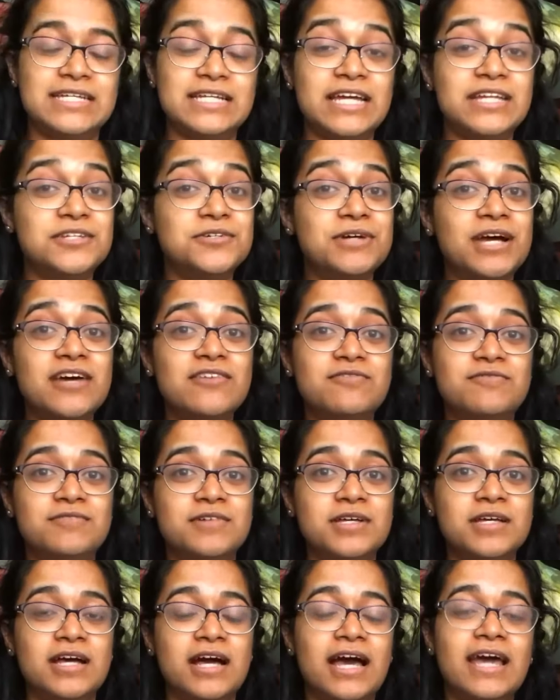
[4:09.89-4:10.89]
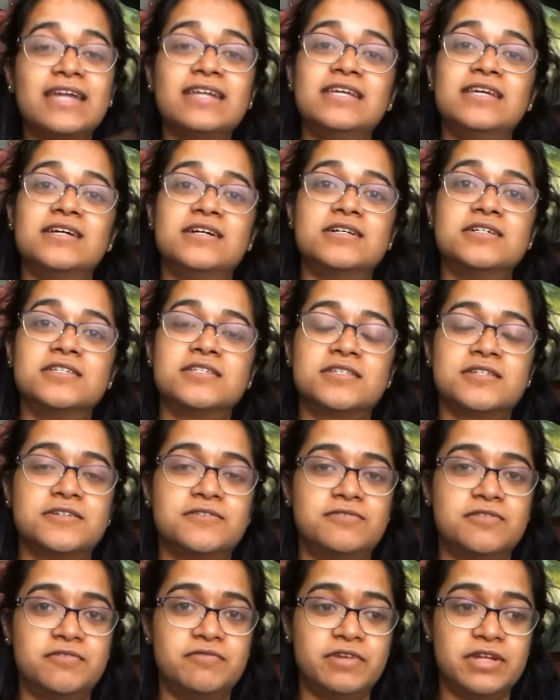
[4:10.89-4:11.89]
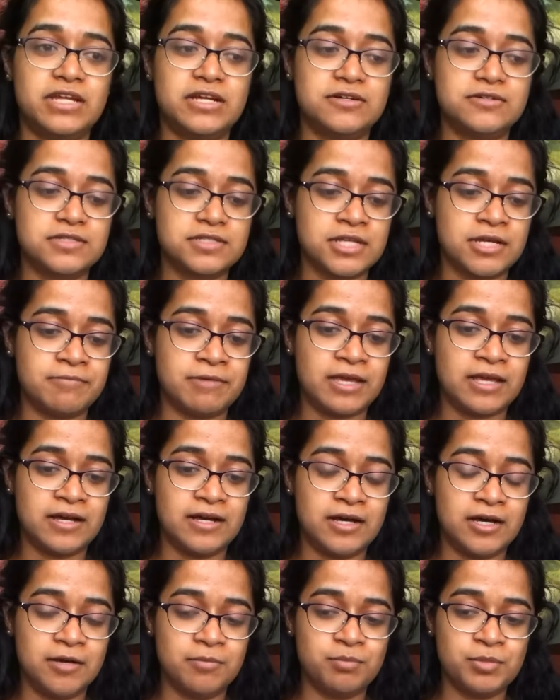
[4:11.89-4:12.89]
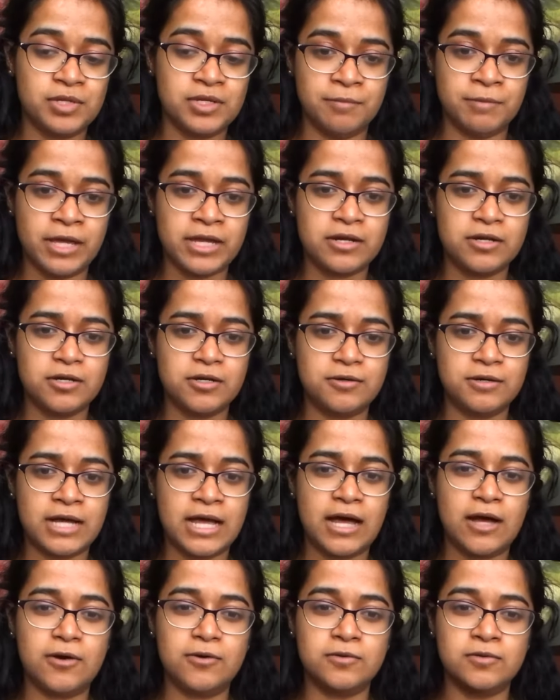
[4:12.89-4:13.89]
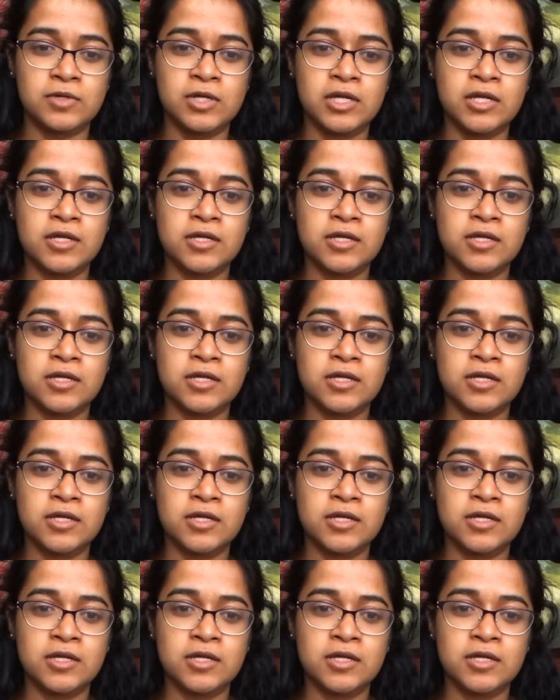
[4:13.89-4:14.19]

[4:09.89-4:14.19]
I do have ideas for videos coming up. I don't know how